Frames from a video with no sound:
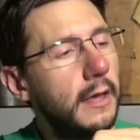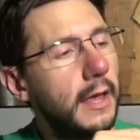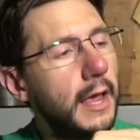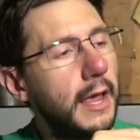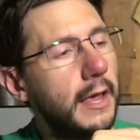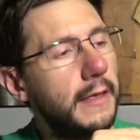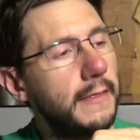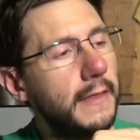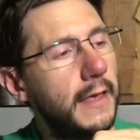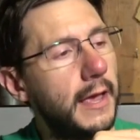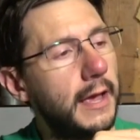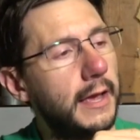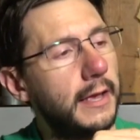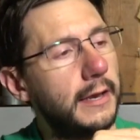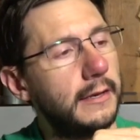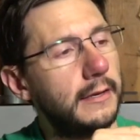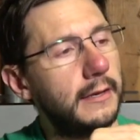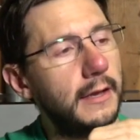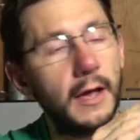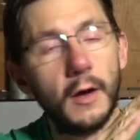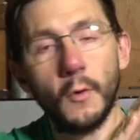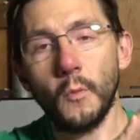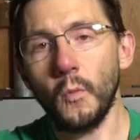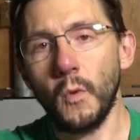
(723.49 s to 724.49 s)
and
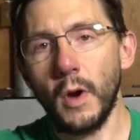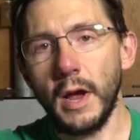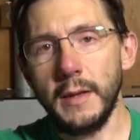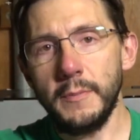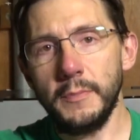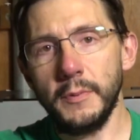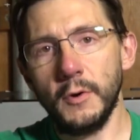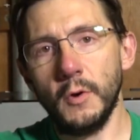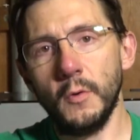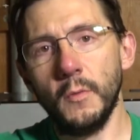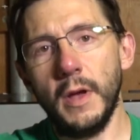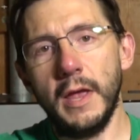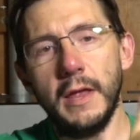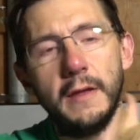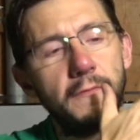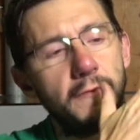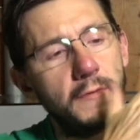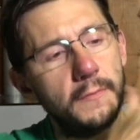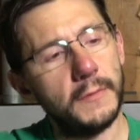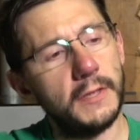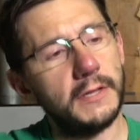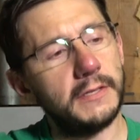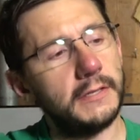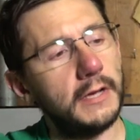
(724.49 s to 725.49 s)
then wipe it away
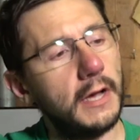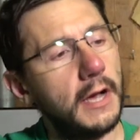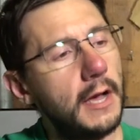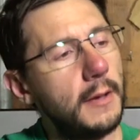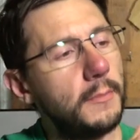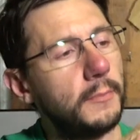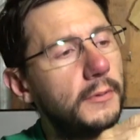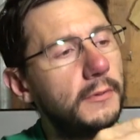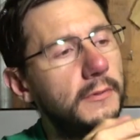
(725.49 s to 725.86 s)
from the top,